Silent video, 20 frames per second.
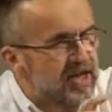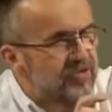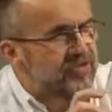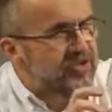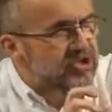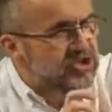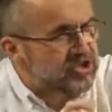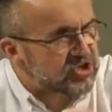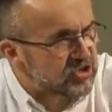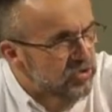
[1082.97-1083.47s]
in
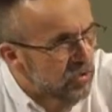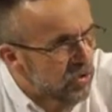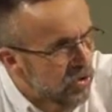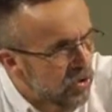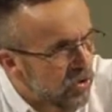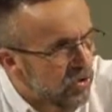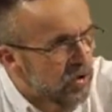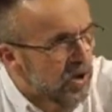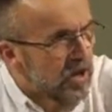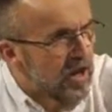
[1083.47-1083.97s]
the
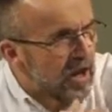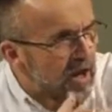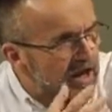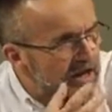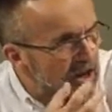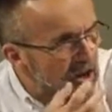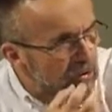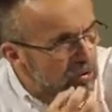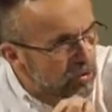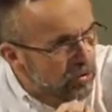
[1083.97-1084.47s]
soul,
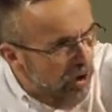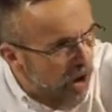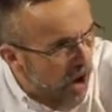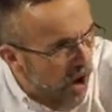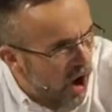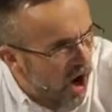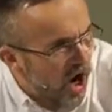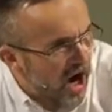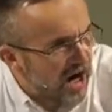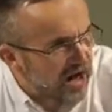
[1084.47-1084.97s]
in our own
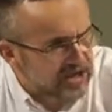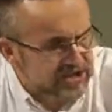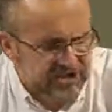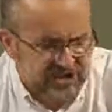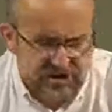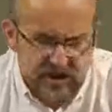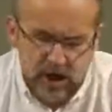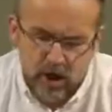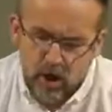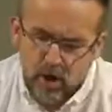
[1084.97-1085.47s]

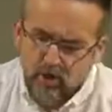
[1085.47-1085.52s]
hearts,